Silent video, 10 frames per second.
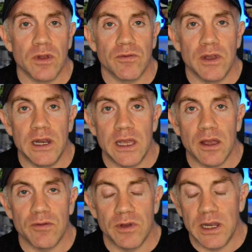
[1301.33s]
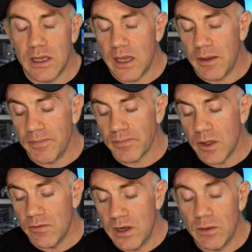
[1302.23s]
I really, I really, um,
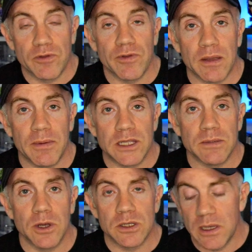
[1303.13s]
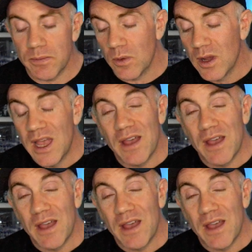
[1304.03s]
really would recommend to most people.